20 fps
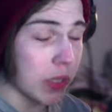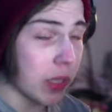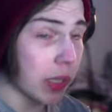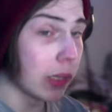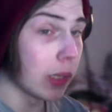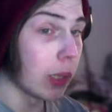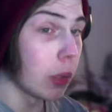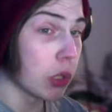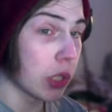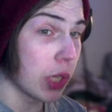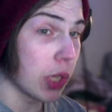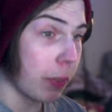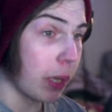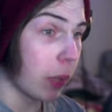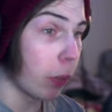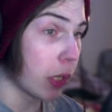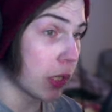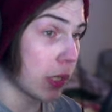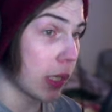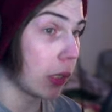lose him,
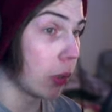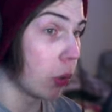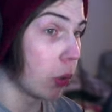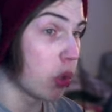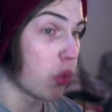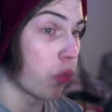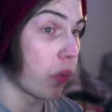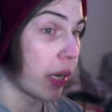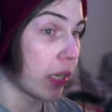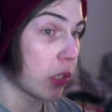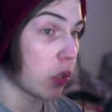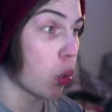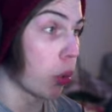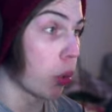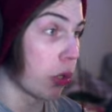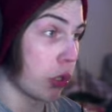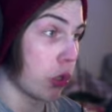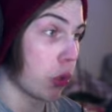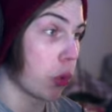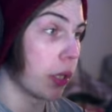and once they lose Rick's core
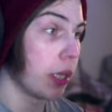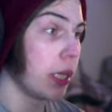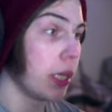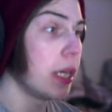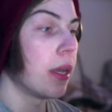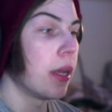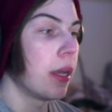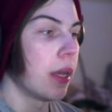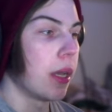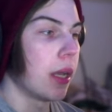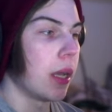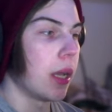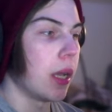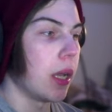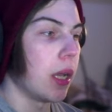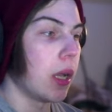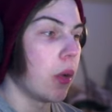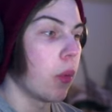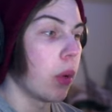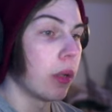story,
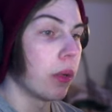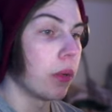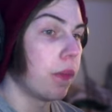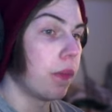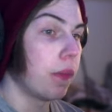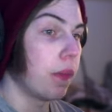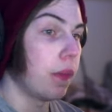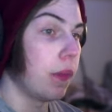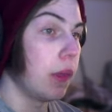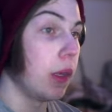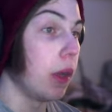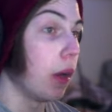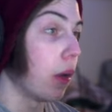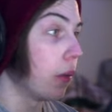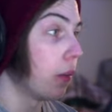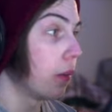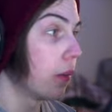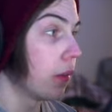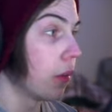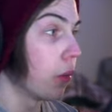well, you know,
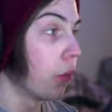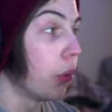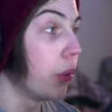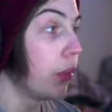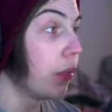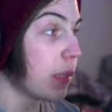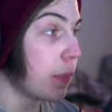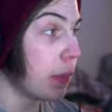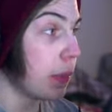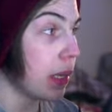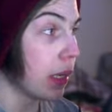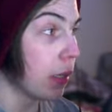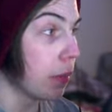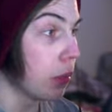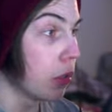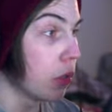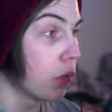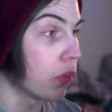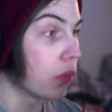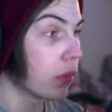wouldn't this be a good
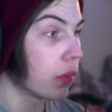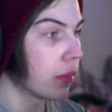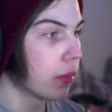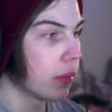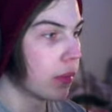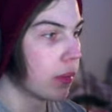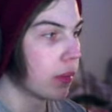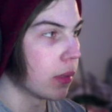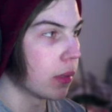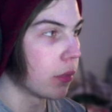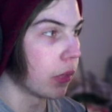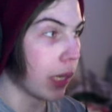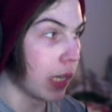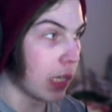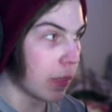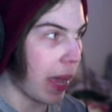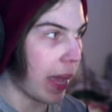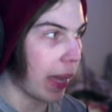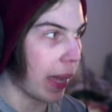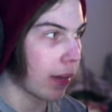move? Rick is
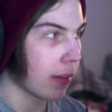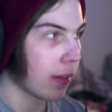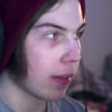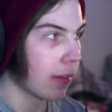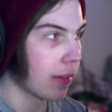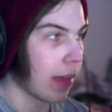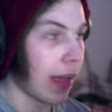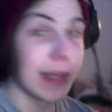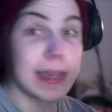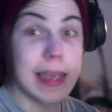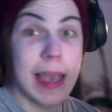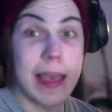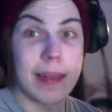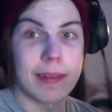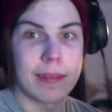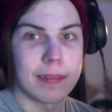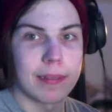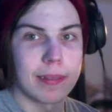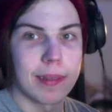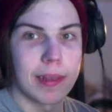back, again,
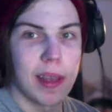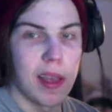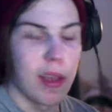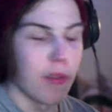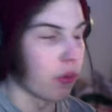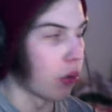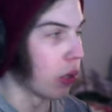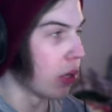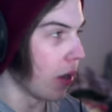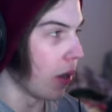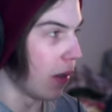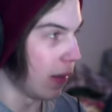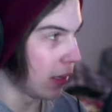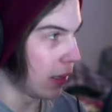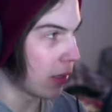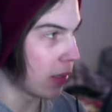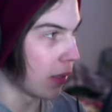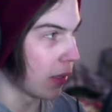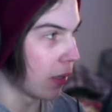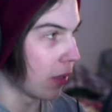for an
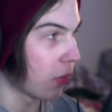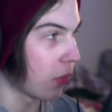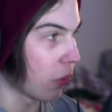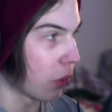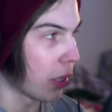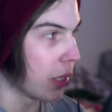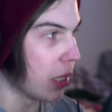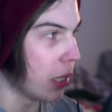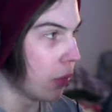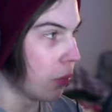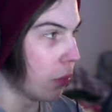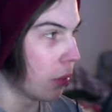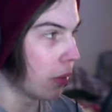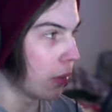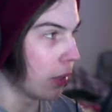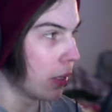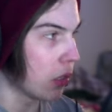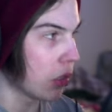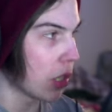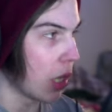for a new
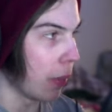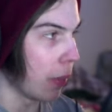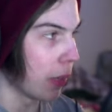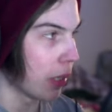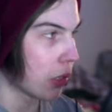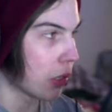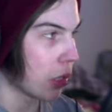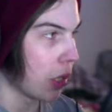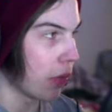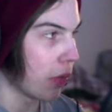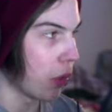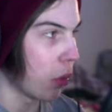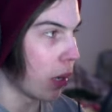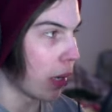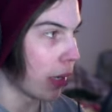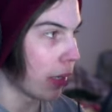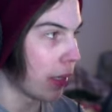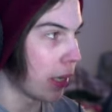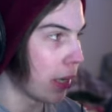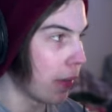installment of The
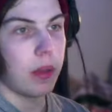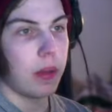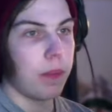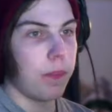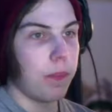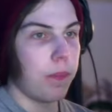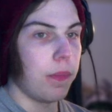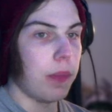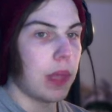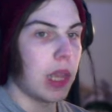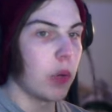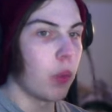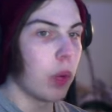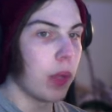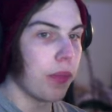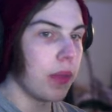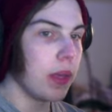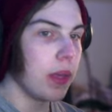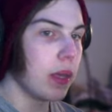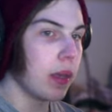Walking Dead. And one
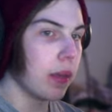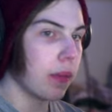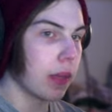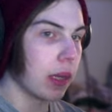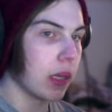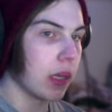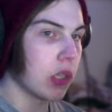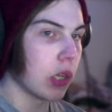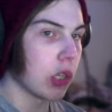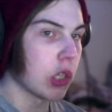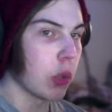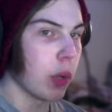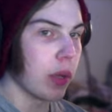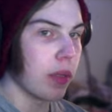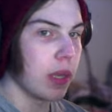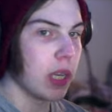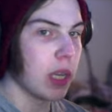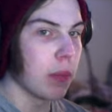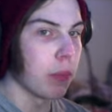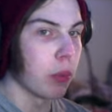thing that is also, I
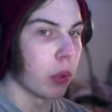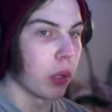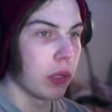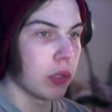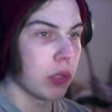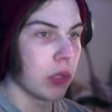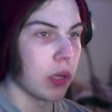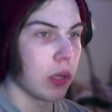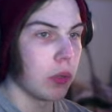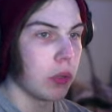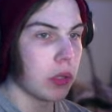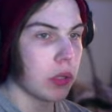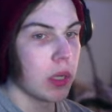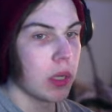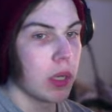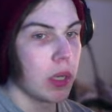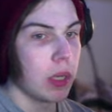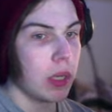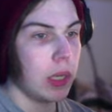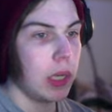think, important to note
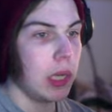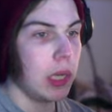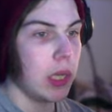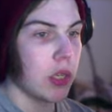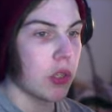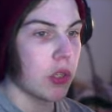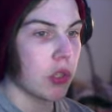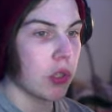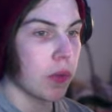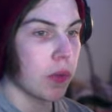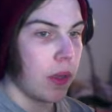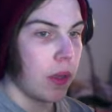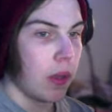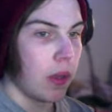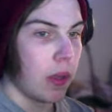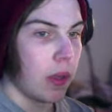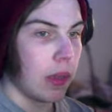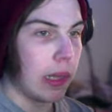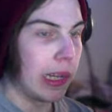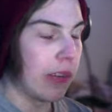is,
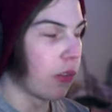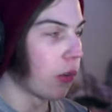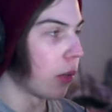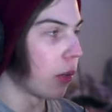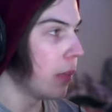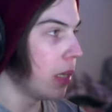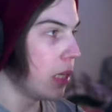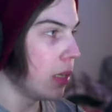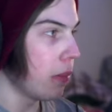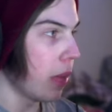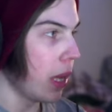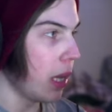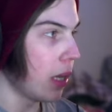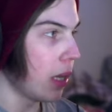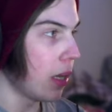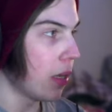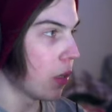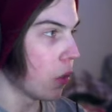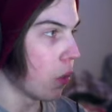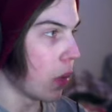like, for me,
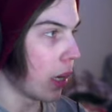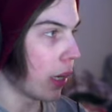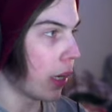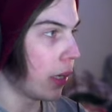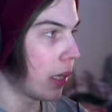making The Walking Dead